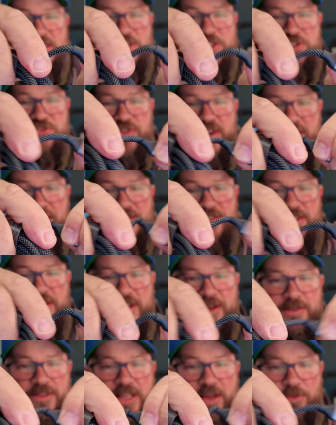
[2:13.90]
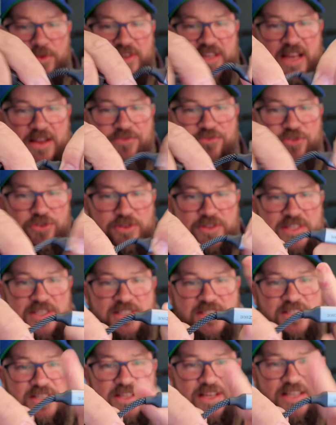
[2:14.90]
the strength that we get through
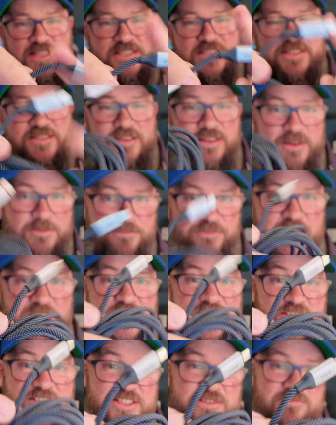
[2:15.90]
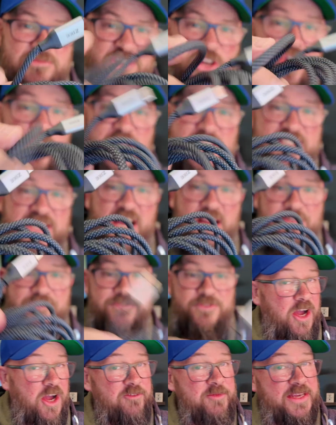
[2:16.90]
this. It's tonka
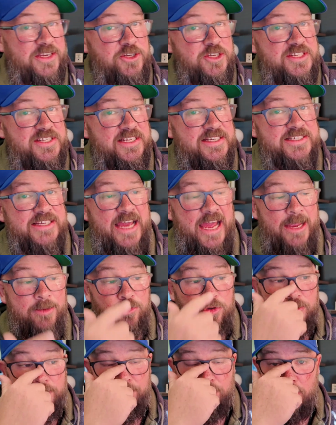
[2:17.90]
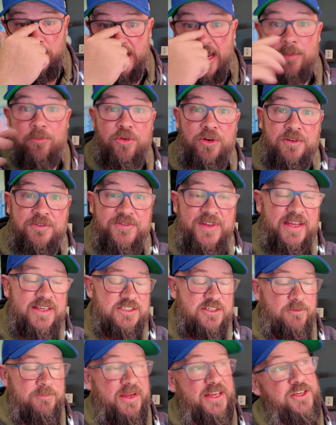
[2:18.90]
tough. I've been using this cable for a number of
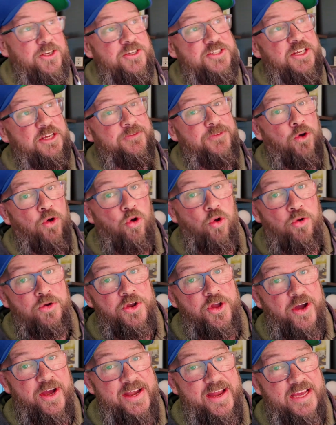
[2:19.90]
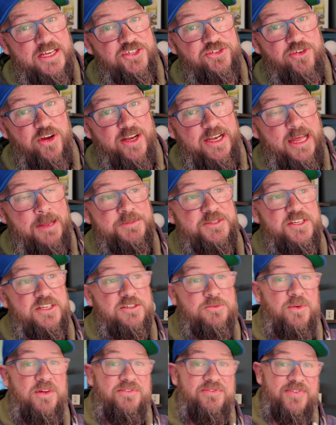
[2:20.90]
things. I've been using it for all night ASTRO
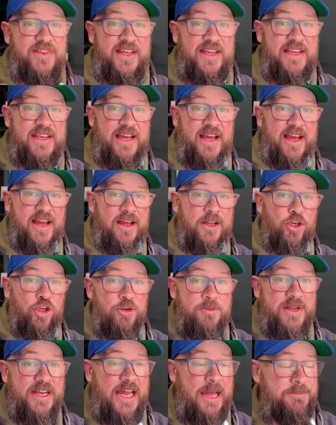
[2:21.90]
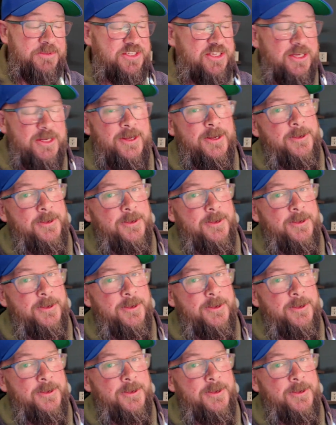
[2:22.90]
lapses with the Lumilapse